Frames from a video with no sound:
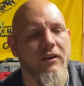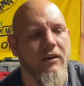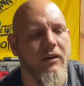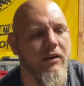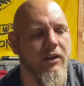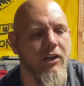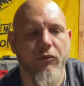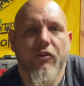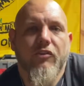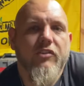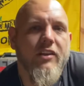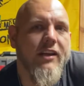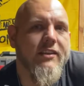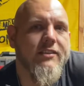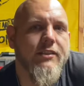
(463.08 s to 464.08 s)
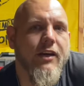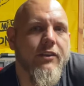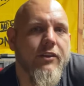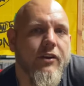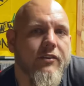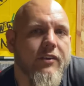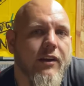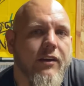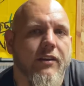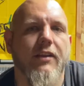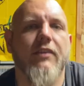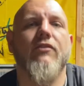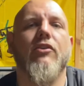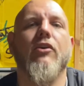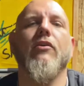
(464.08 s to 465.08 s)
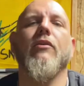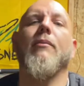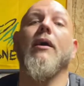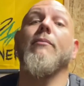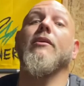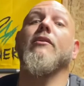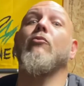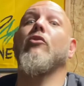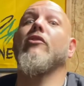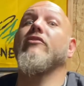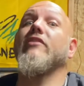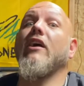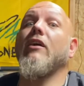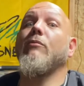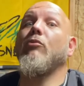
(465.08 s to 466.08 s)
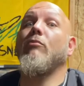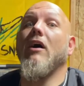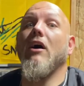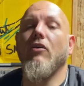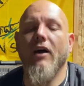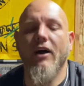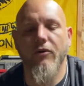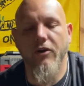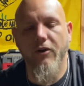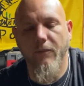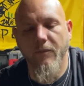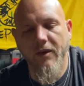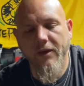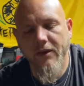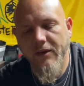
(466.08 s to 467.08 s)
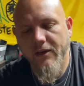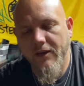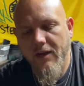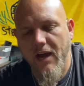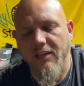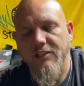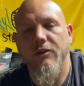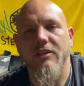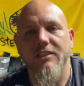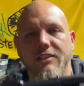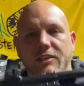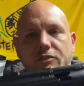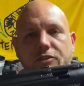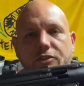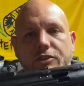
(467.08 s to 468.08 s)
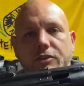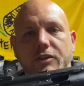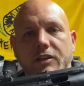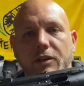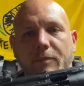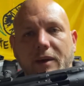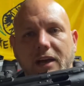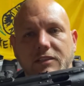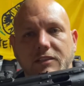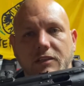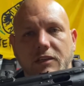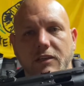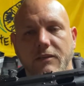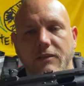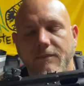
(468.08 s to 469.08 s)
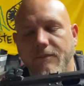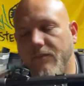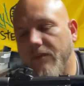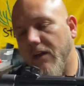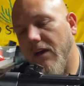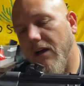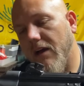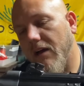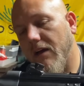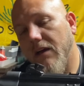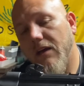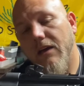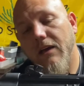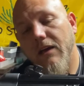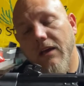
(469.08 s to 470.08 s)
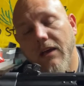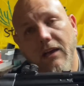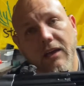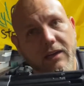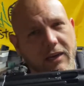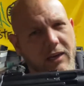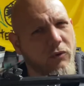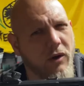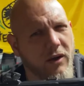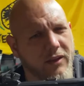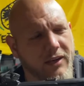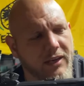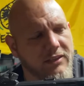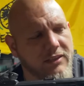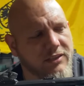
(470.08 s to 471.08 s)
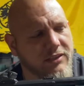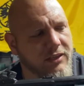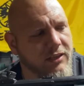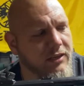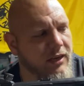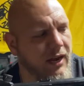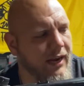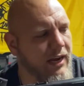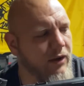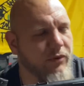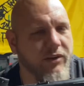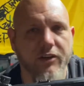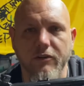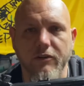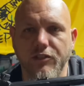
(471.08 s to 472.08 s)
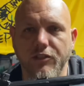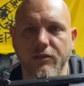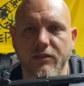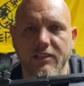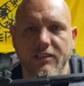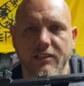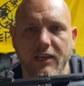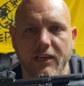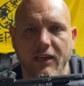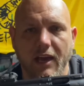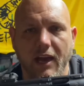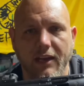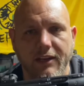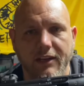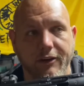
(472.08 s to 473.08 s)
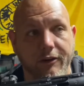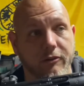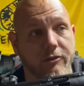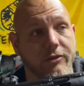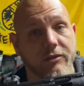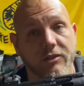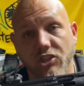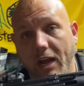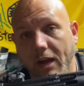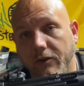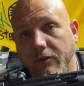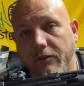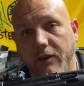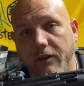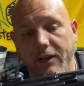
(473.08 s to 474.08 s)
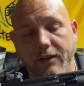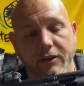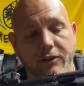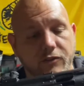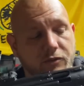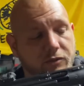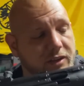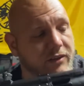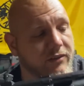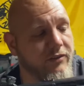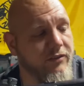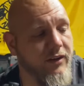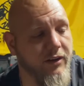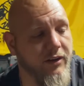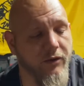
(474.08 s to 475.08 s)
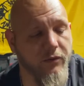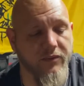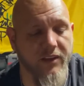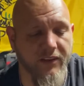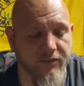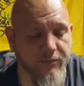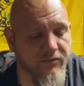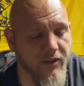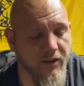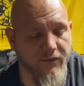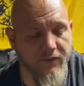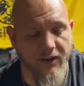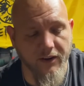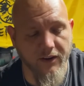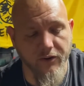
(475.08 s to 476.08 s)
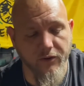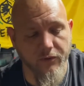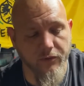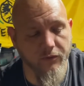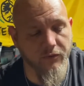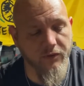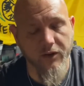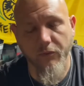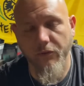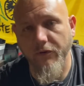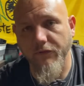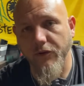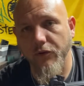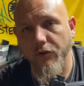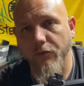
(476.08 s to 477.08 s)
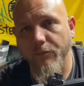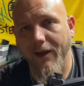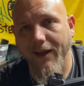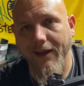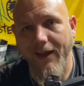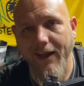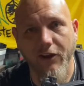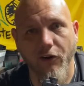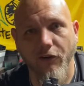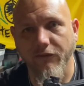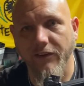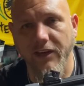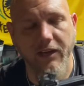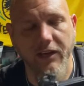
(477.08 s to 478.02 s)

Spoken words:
There's less gun there technically, even though it might be the more desirable model. I don't know. I just know these deals are too good to pass on. Get it while the getting's good. I can't wait to go shoot this thing. I need to go shoot the Jackal. I need to shoot this. I need to go test some stuff. I need to review my ARV.